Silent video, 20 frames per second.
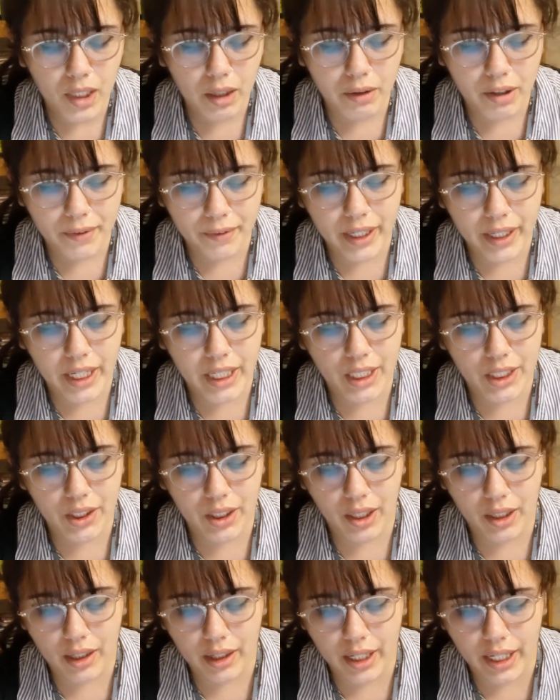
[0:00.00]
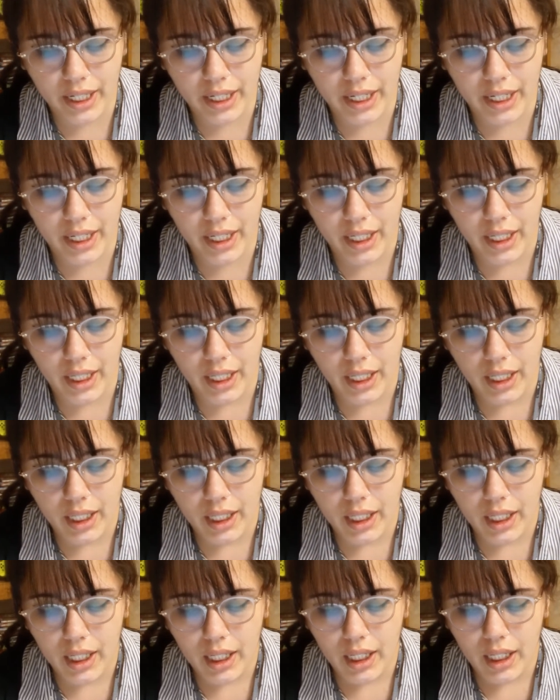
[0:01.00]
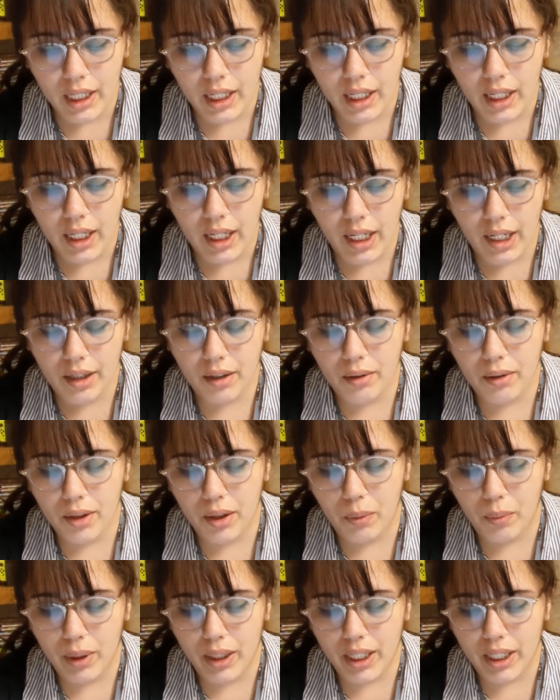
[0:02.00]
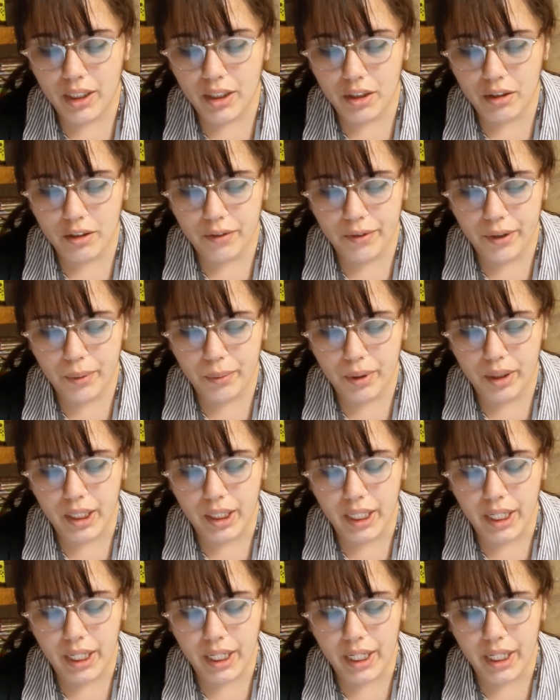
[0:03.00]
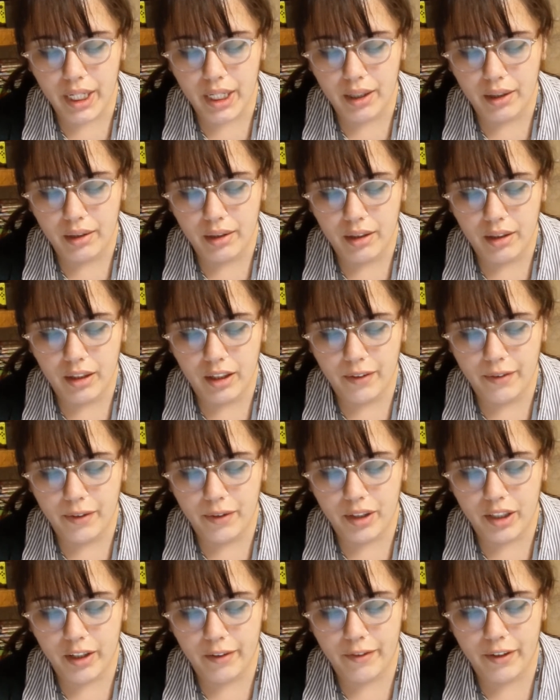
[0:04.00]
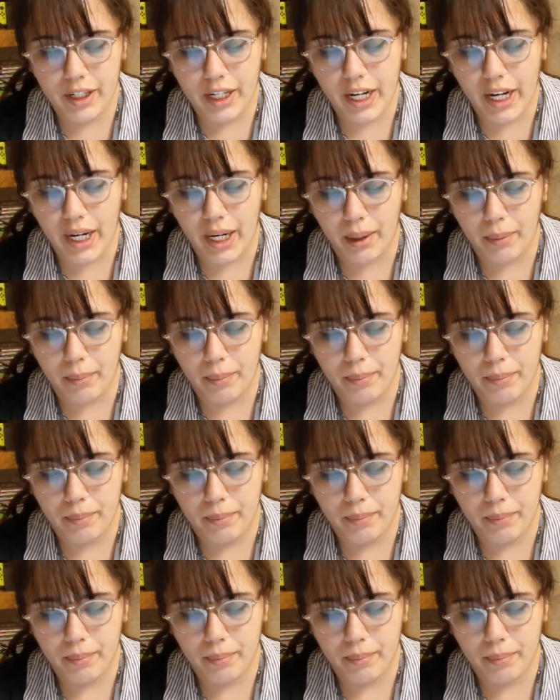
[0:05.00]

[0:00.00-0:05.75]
"We've got each other, Anne. I don't know what I'd do if you weren't here, if you never came."